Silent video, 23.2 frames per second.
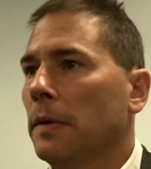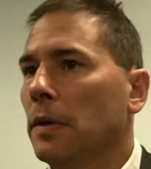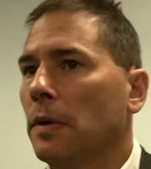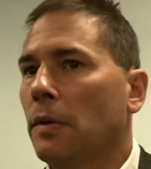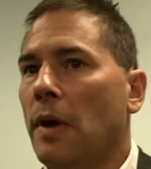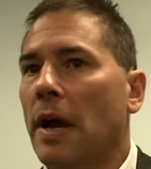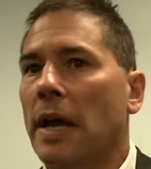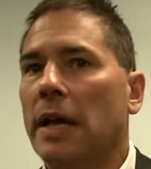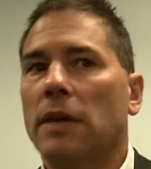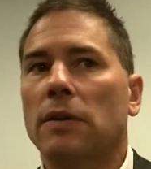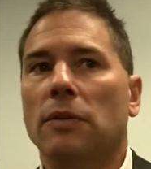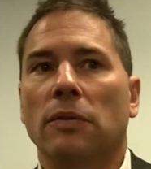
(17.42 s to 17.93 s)

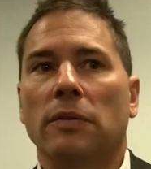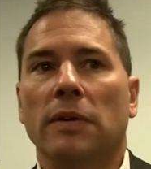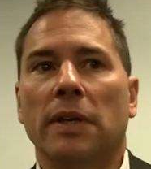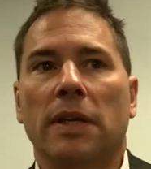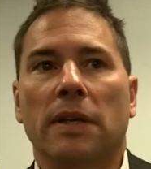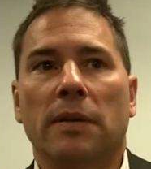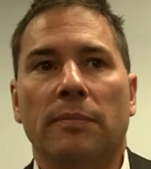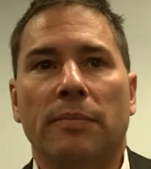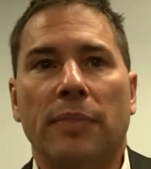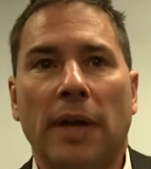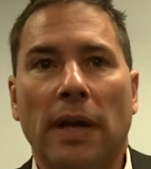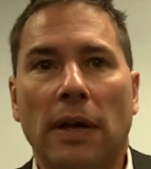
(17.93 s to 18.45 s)
I can only
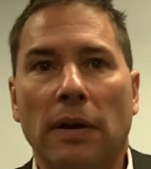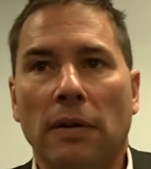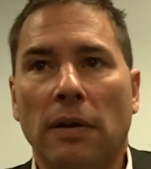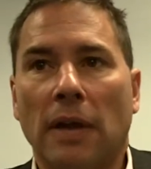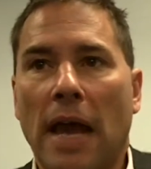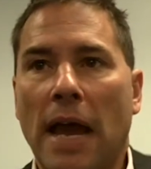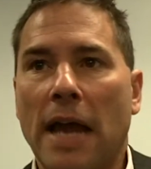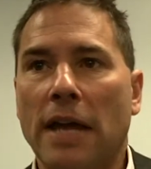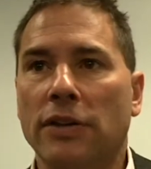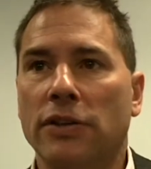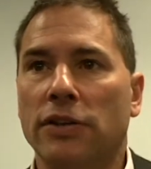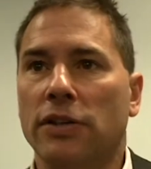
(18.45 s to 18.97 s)
compare
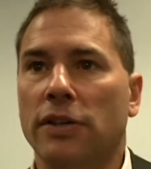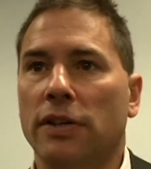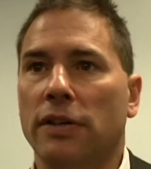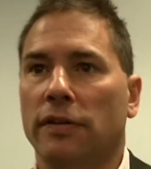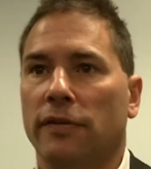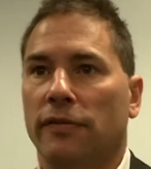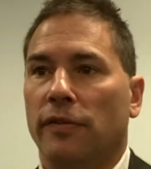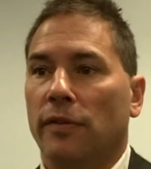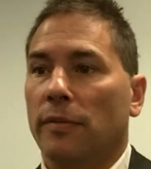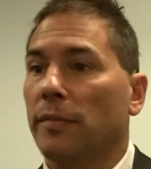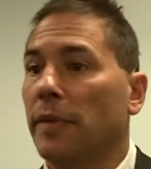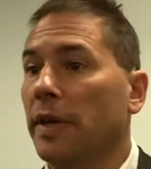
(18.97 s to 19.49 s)
last year
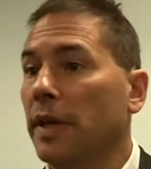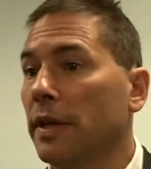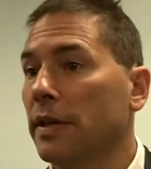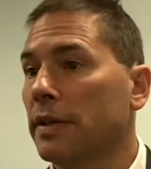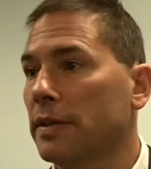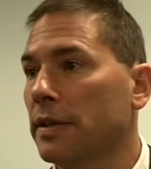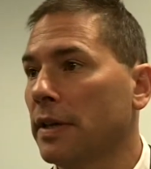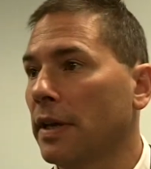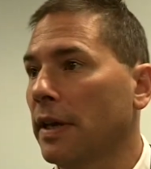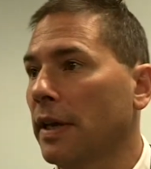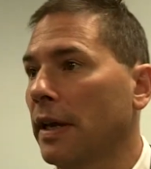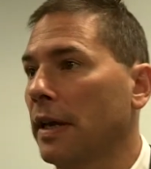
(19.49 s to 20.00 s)
for me
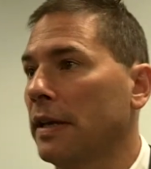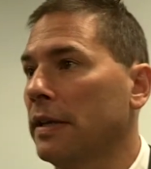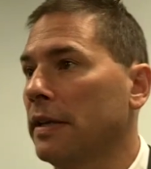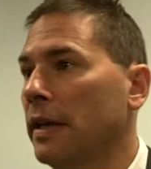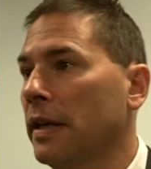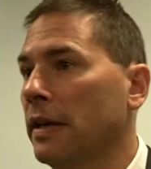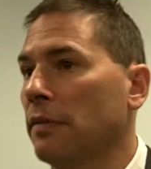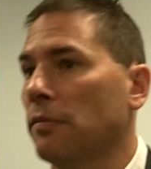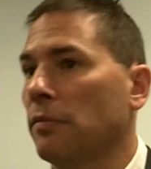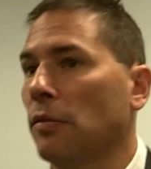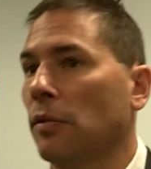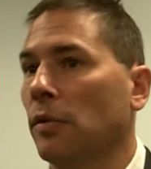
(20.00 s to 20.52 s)
as a head.
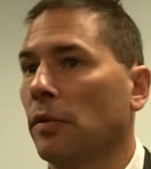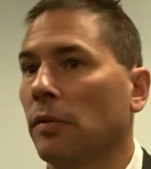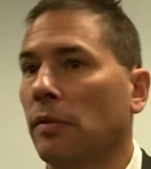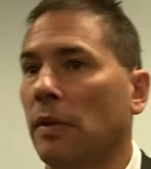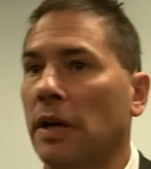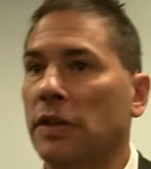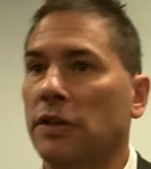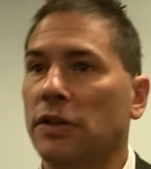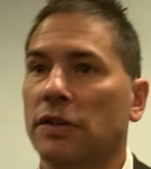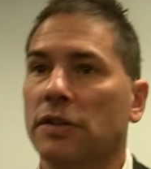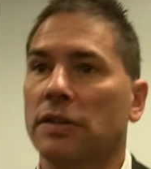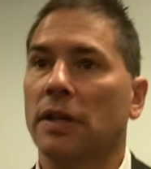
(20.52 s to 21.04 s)

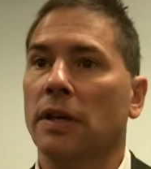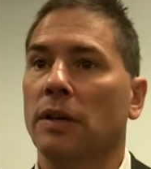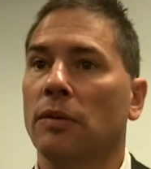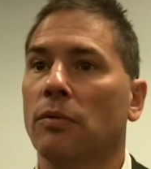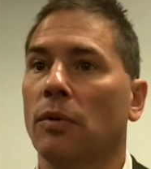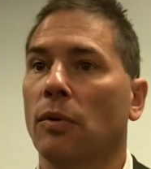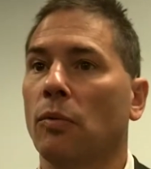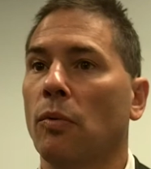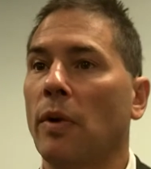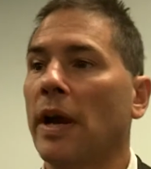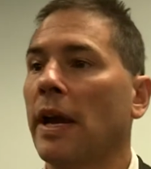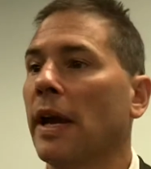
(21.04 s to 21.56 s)
I just think
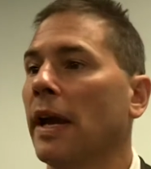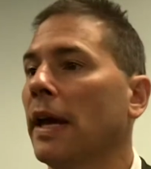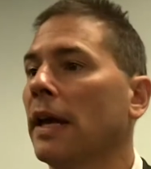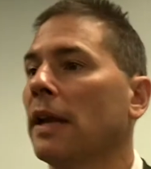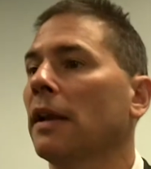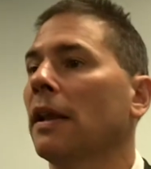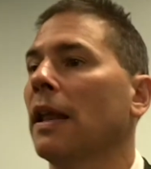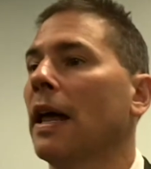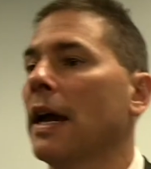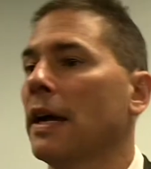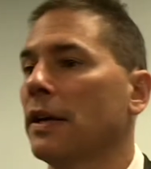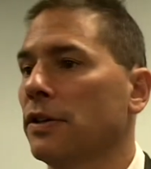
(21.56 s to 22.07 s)
we're way ahead
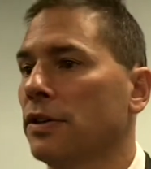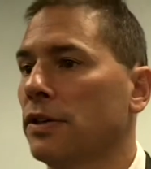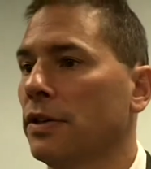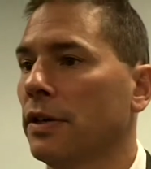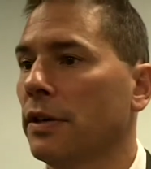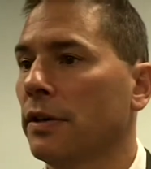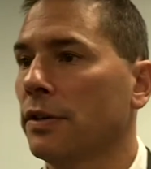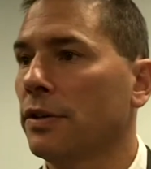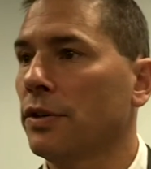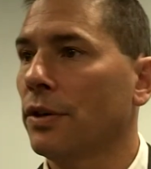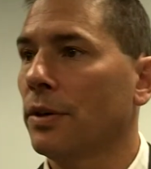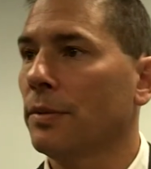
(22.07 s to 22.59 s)
of last
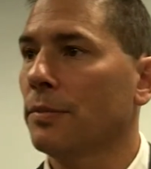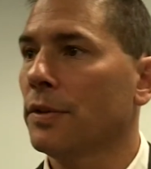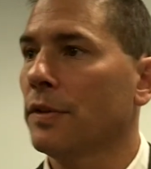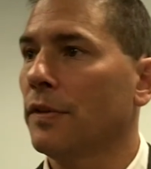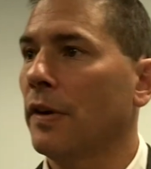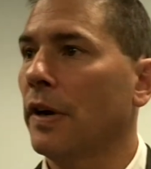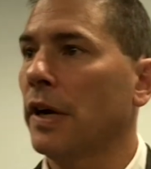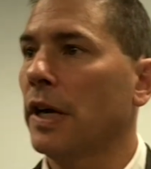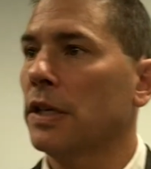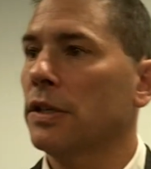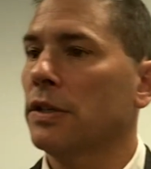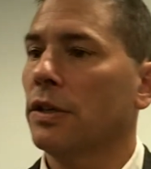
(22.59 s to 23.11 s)
year in terms of
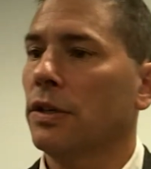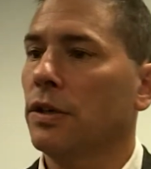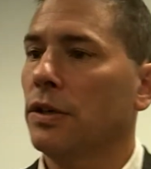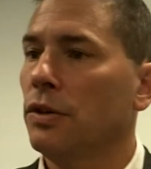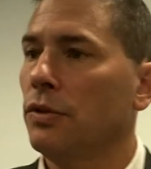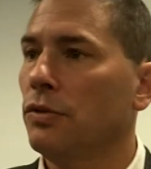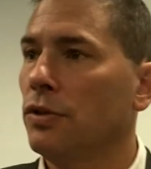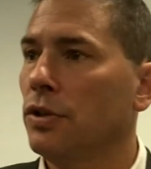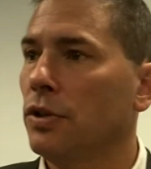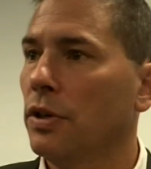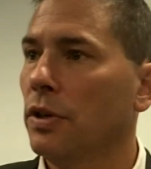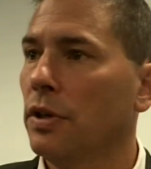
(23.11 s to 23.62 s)
our
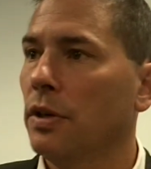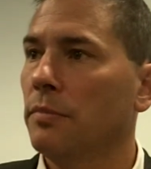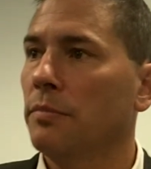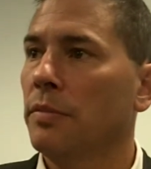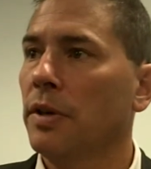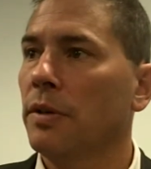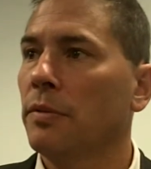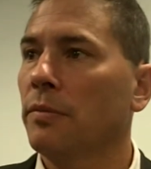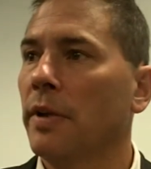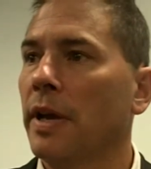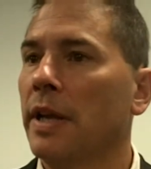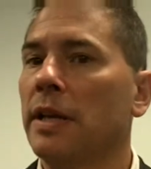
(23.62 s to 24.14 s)
execution and
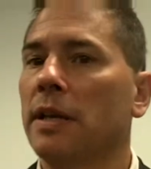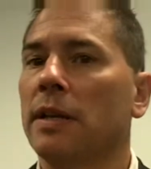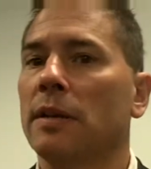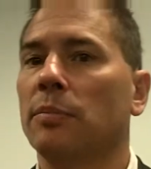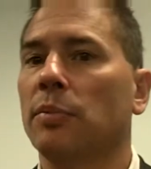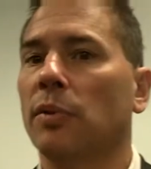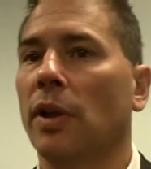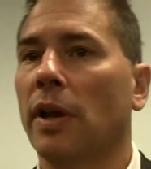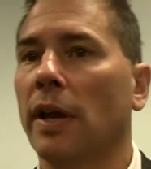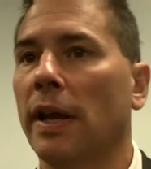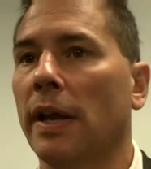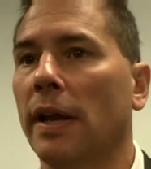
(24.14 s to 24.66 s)
being ready to
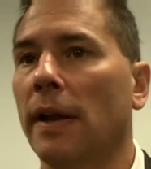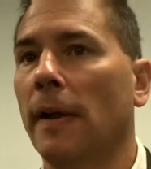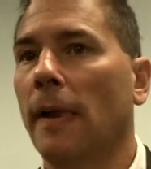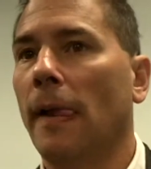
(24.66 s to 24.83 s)
play.